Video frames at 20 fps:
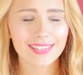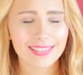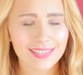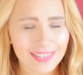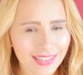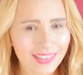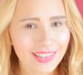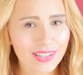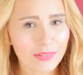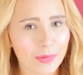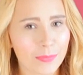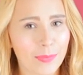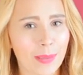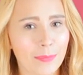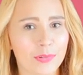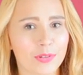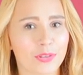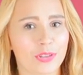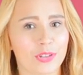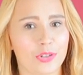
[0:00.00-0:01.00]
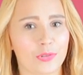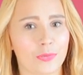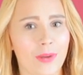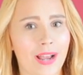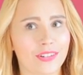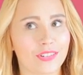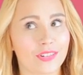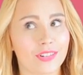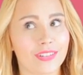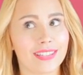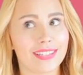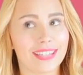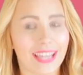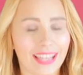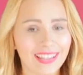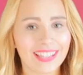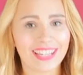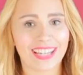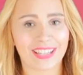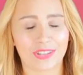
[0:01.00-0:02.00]
distinctly remember the director
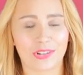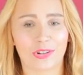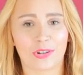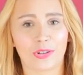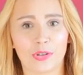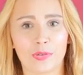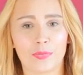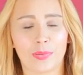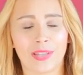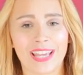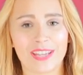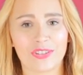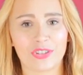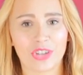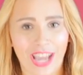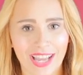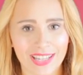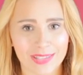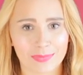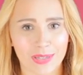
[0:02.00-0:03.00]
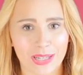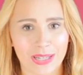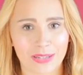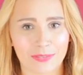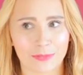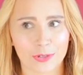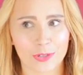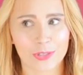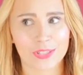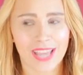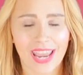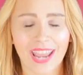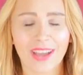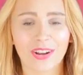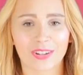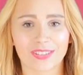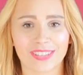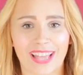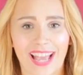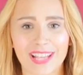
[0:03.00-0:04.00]
yelling at the girl who played Jasmine for
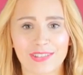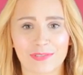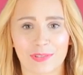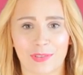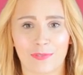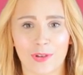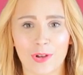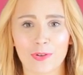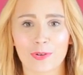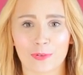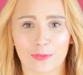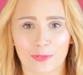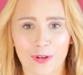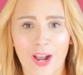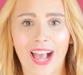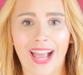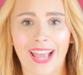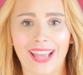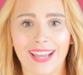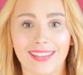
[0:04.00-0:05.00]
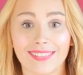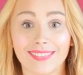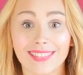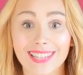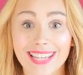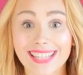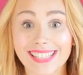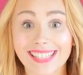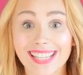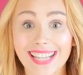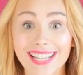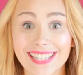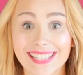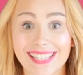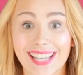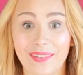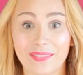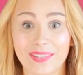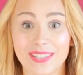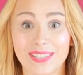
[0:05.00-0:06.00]
saying her lines with vocal fry. He said it
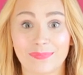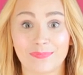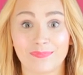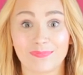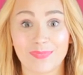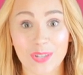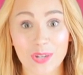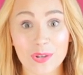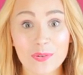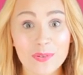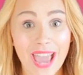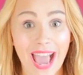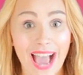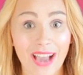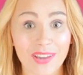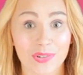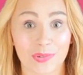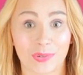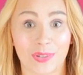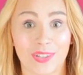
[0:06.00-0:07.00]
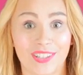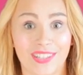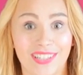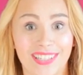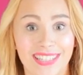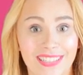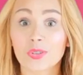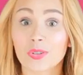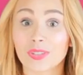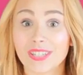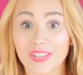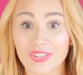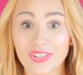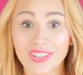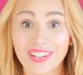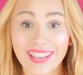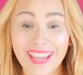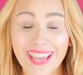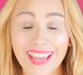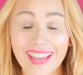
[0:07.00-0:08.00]
sounded too casual.
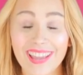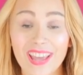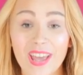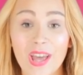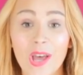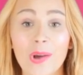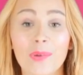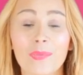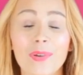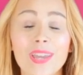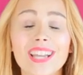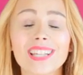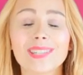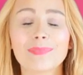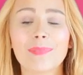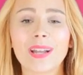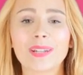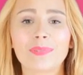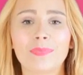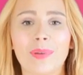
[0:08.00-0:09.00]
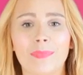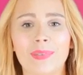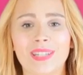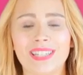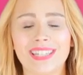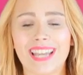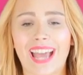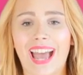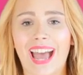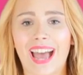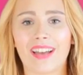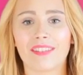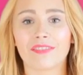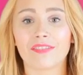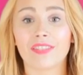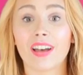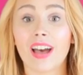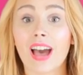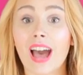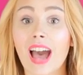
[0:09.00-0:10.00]
Traditionally, we expect women to
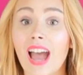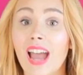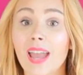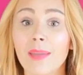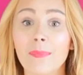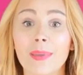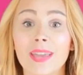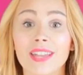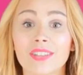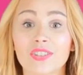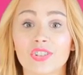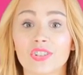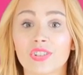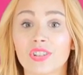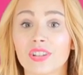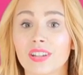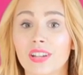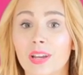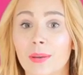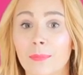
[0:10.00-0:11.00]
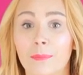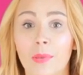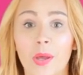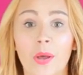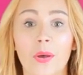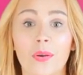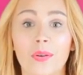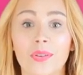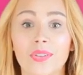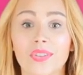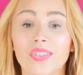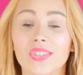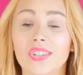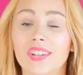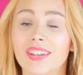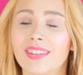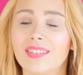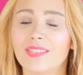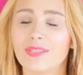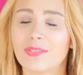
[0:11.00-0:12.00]
have high-pitched, composed,
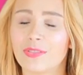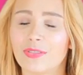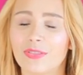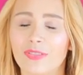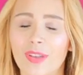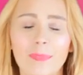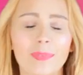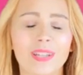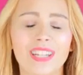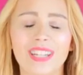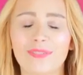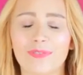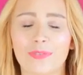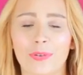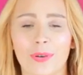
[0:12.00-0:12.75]
feminine